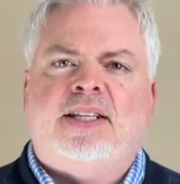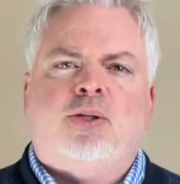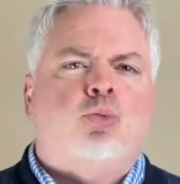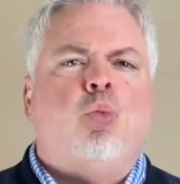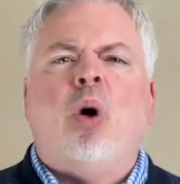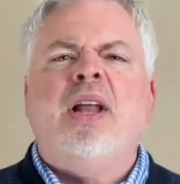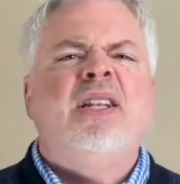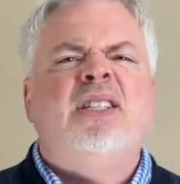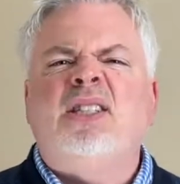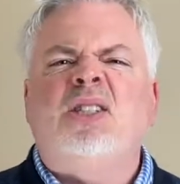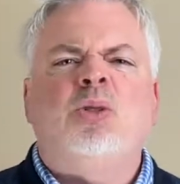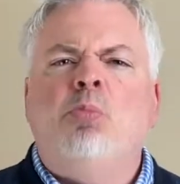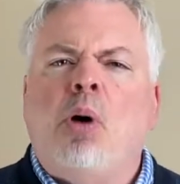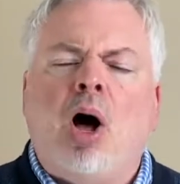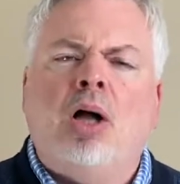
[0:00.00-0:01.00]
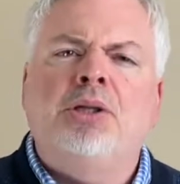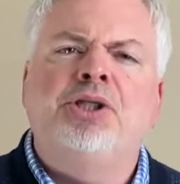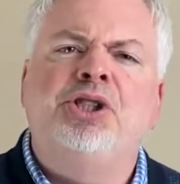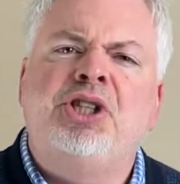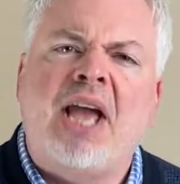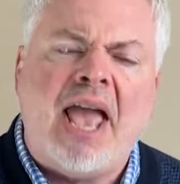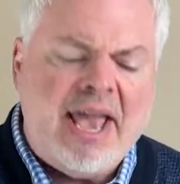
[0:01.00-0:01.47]
one small
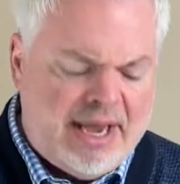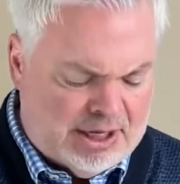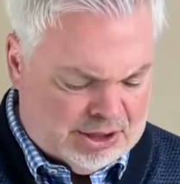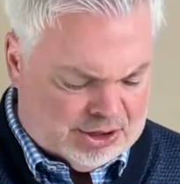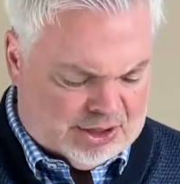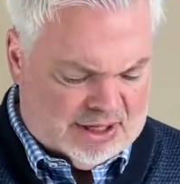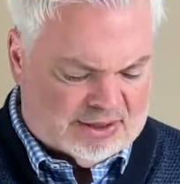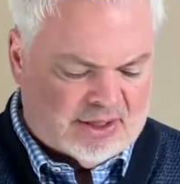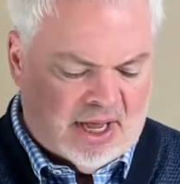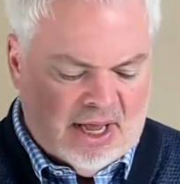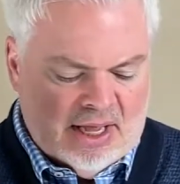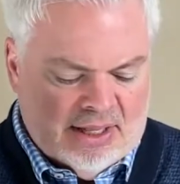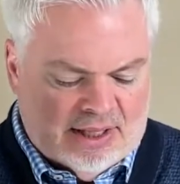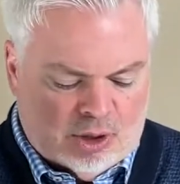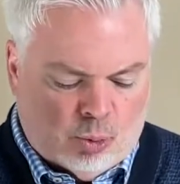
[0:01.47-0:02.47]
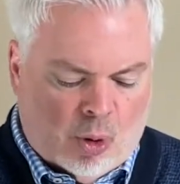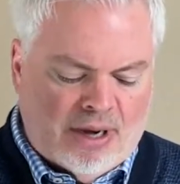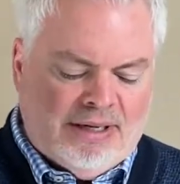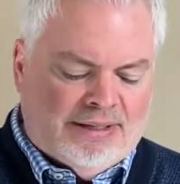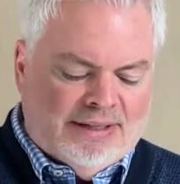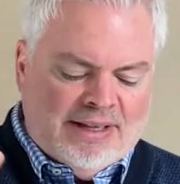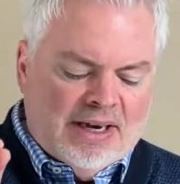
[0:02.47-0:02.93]
change, this one
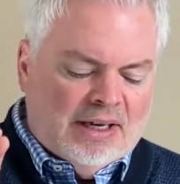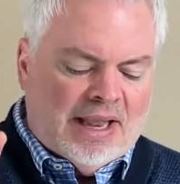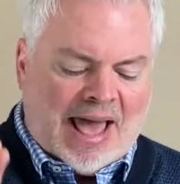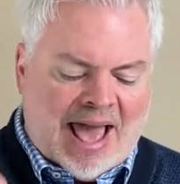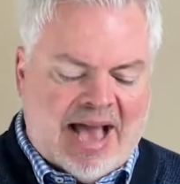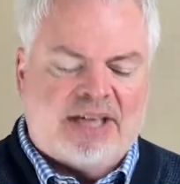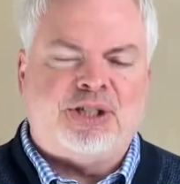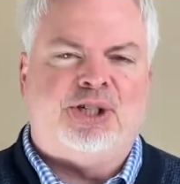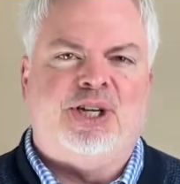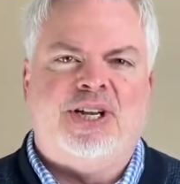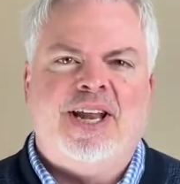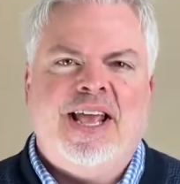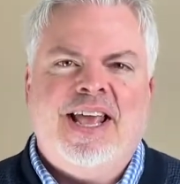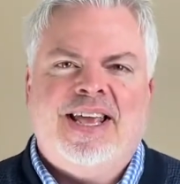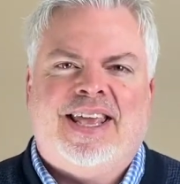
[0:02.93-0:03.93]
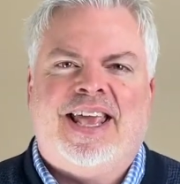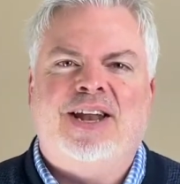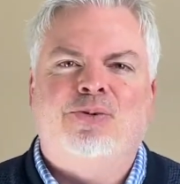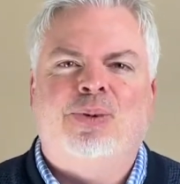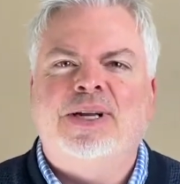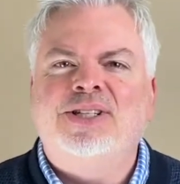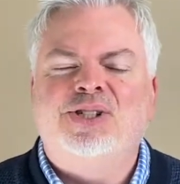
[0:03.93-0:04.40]
little action can
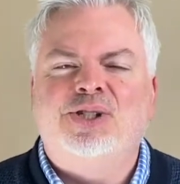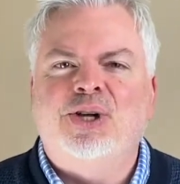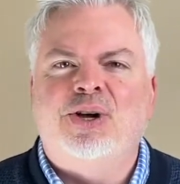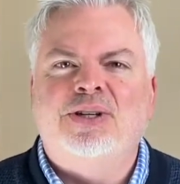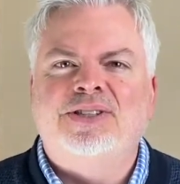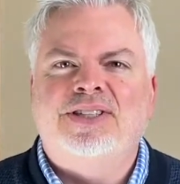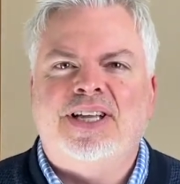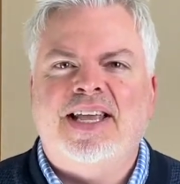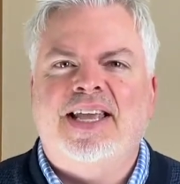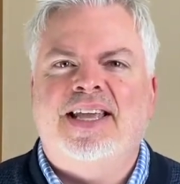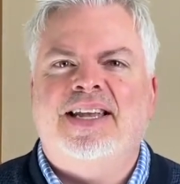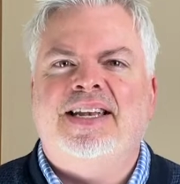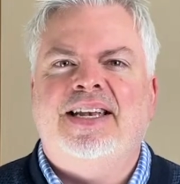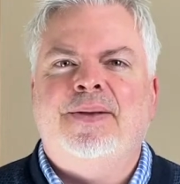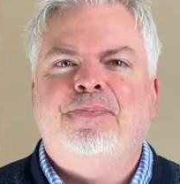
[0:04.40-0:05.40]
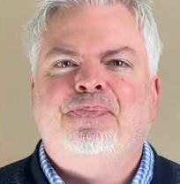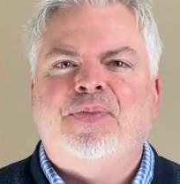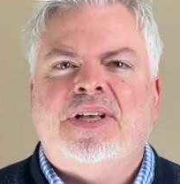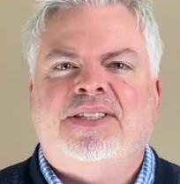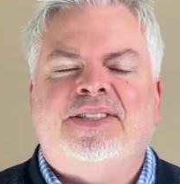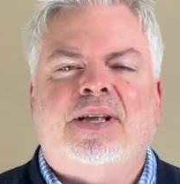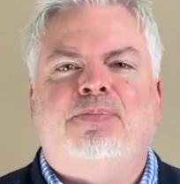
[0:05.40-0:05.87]
result in
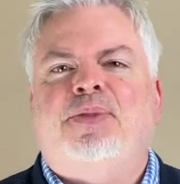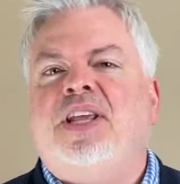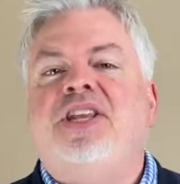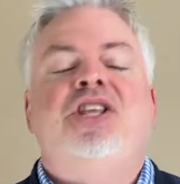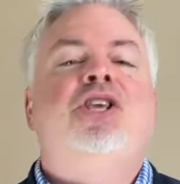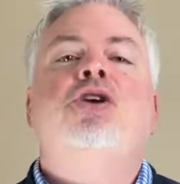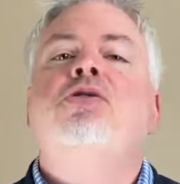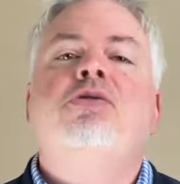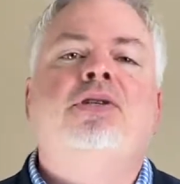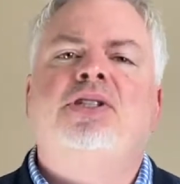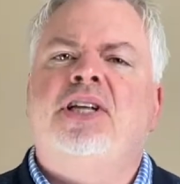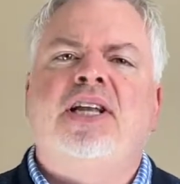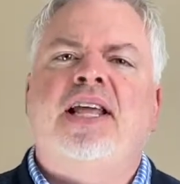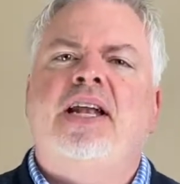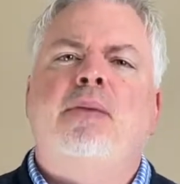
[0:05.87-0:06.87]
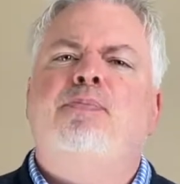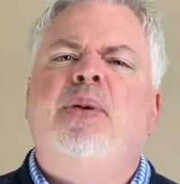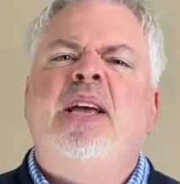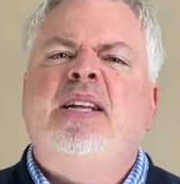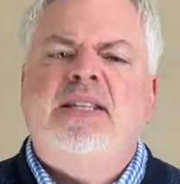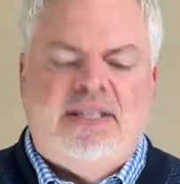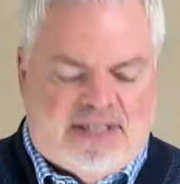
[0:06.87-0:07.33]
something huge, in a
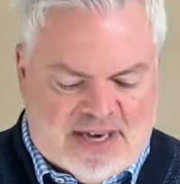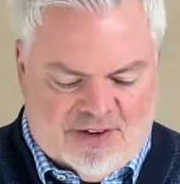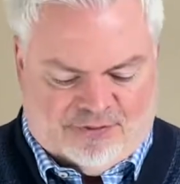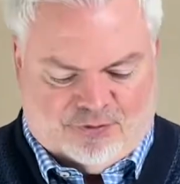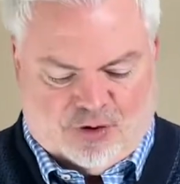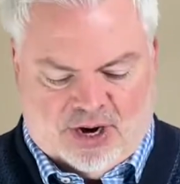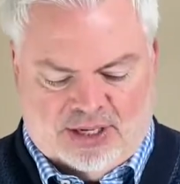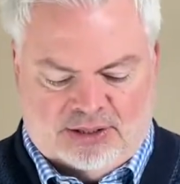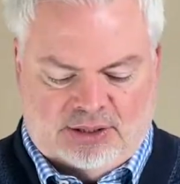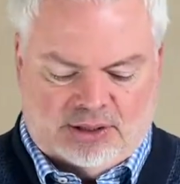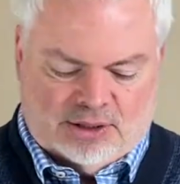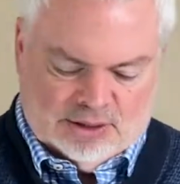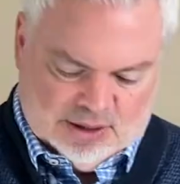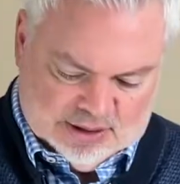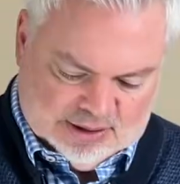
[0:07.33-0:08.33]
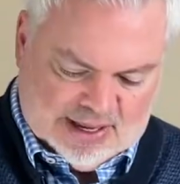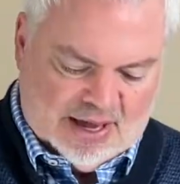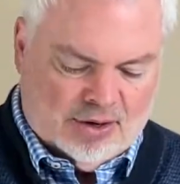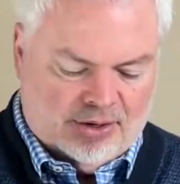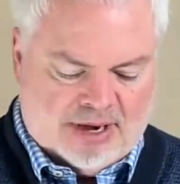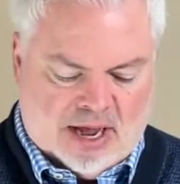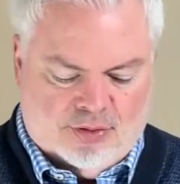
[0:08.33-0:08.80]
big difference later
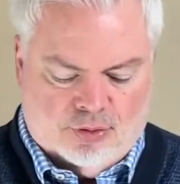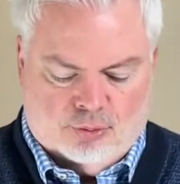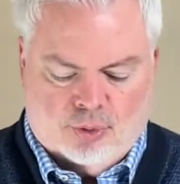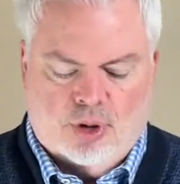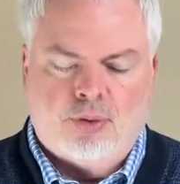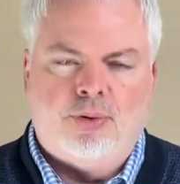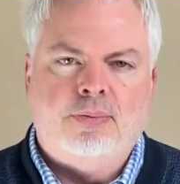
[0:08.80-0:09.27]
down the road.